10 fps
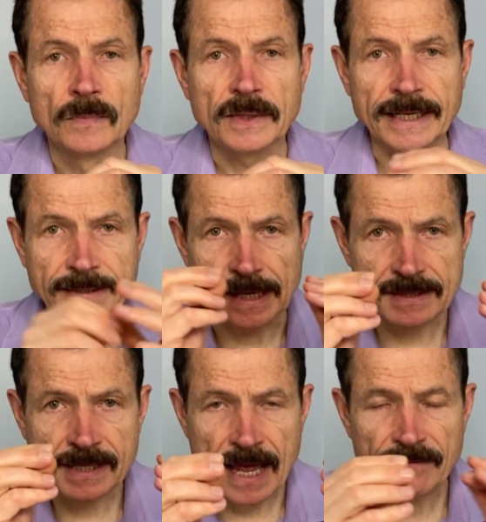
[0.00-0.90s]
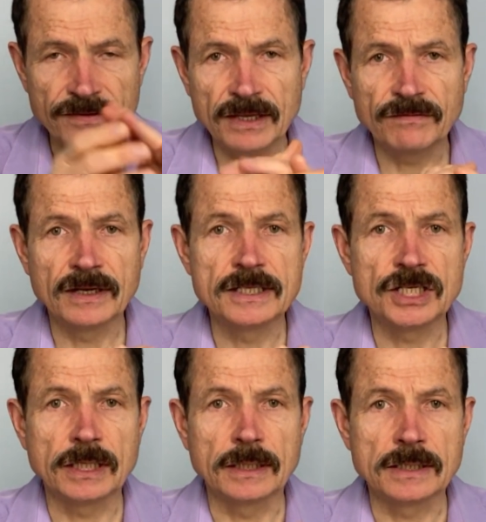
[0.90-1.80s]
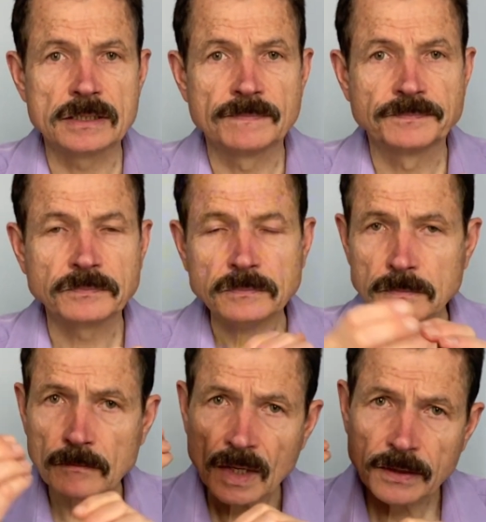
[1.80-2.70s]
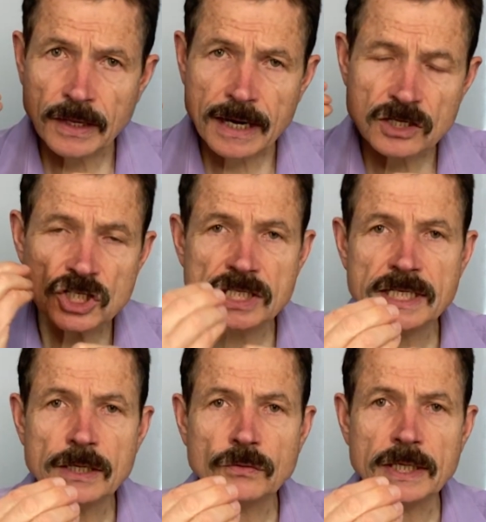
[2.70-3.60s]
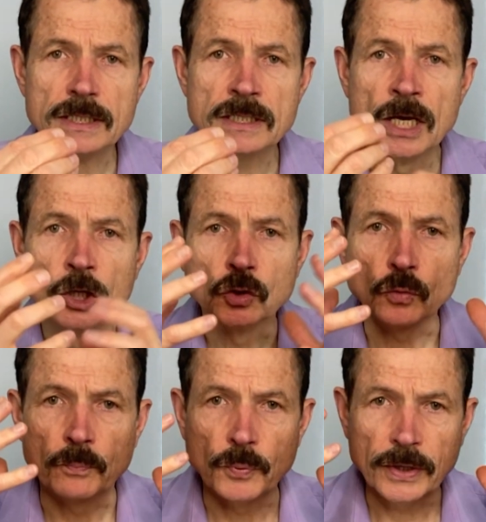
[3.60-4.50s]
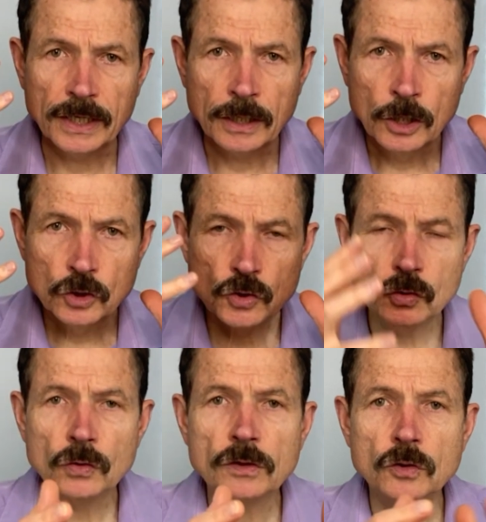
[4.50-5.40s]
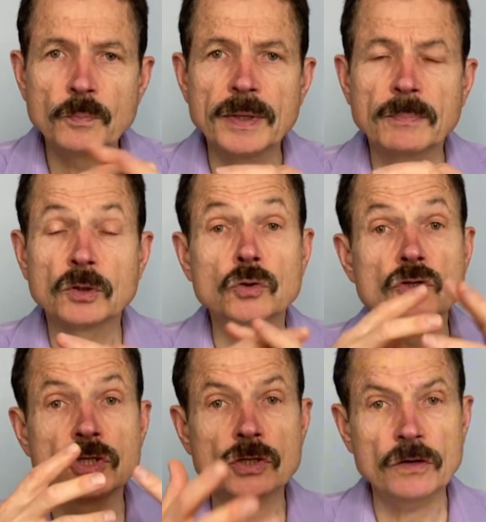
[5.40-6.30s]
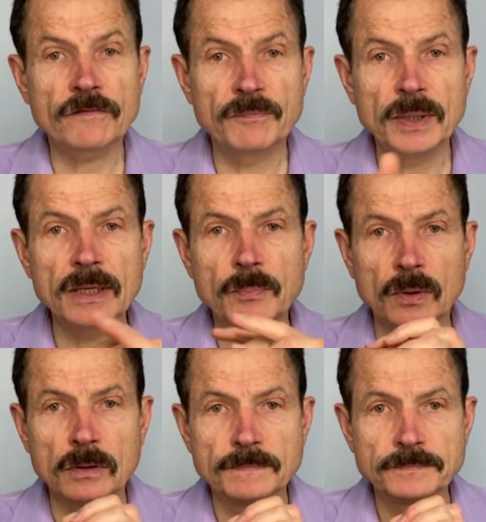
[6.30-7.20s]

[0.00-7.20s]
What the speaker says: that doesn't have evil agendas, that are serious to bring truth to people, to serve people.